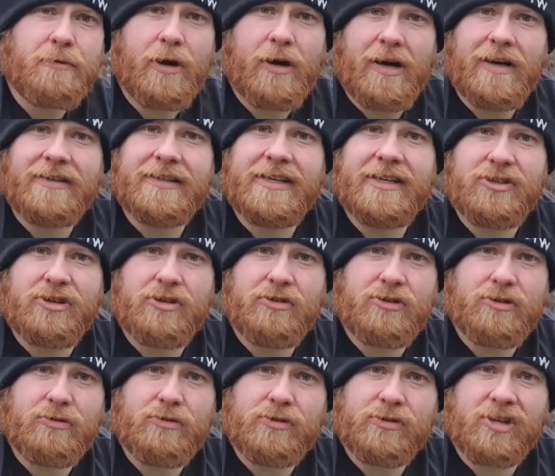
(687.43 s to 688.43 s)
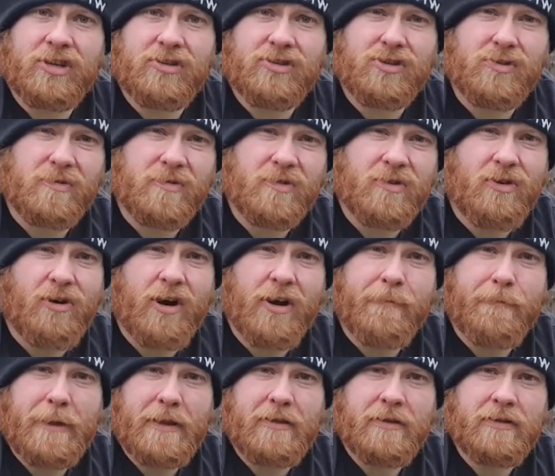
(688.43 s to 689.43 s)
but I need you to also
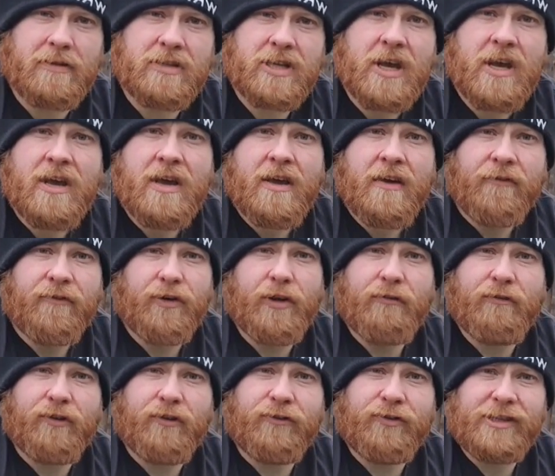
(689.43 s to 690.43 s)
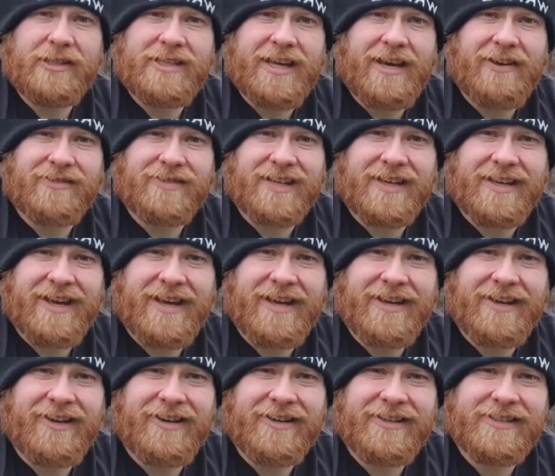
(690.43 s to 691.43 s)
subscribe and view the videos. Okay
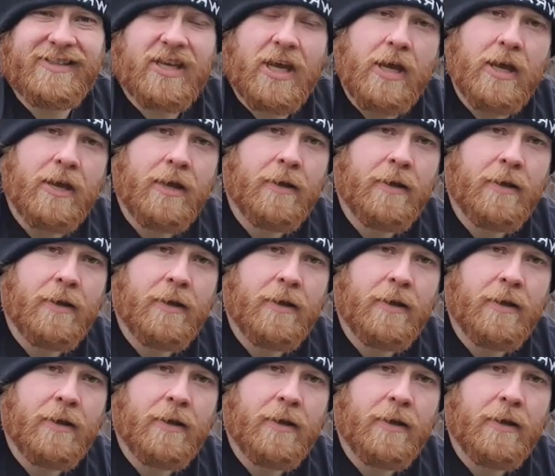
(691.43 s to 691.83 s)
guys,